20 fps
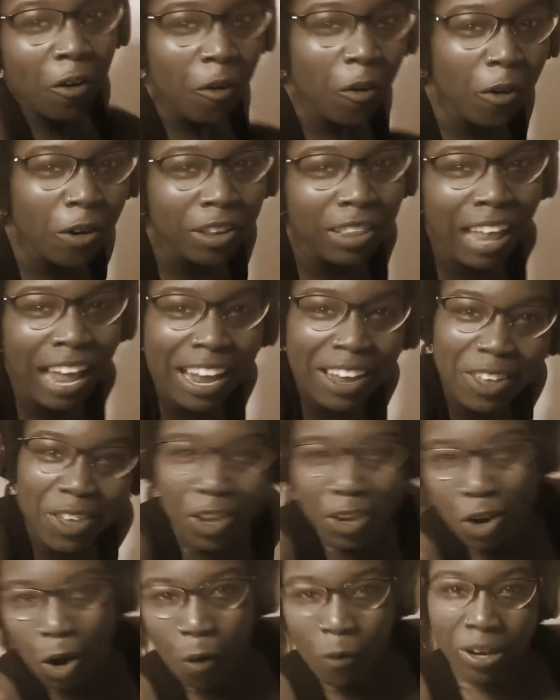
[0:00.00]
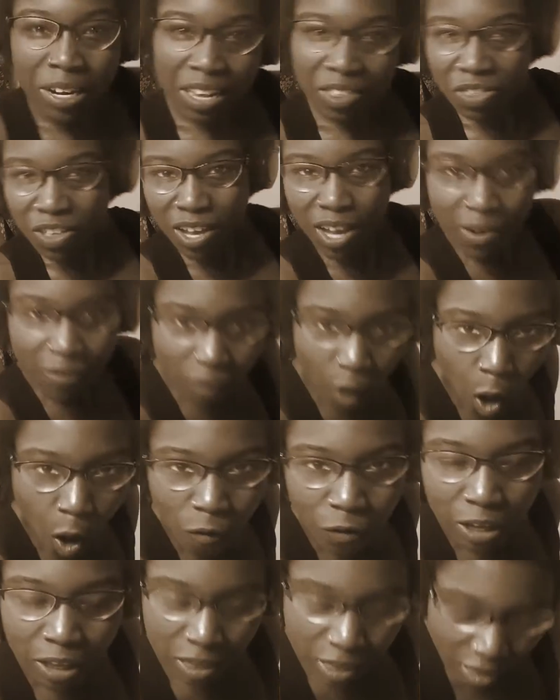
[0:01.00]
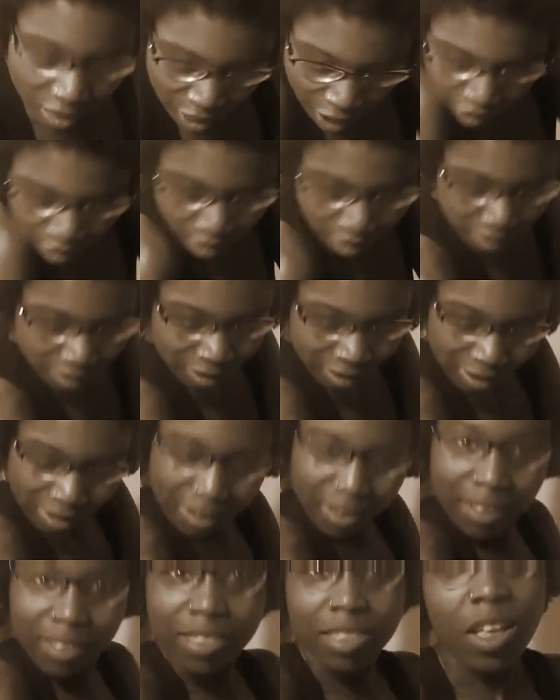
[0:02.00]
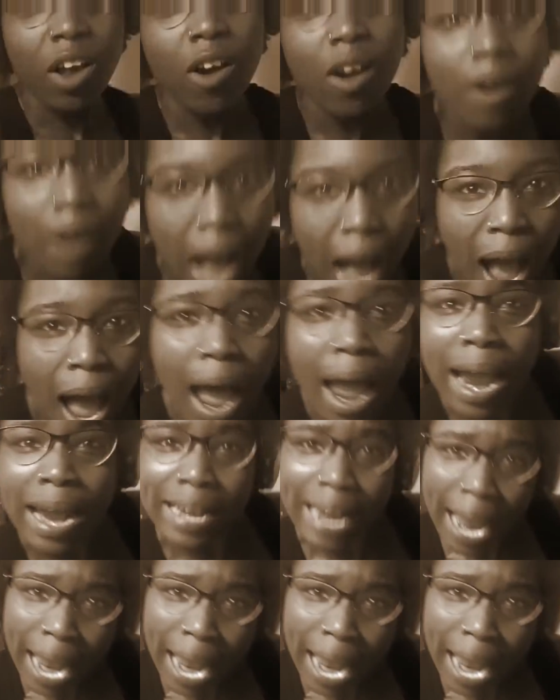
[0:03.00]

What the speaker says: or like, you know, anything involving their hind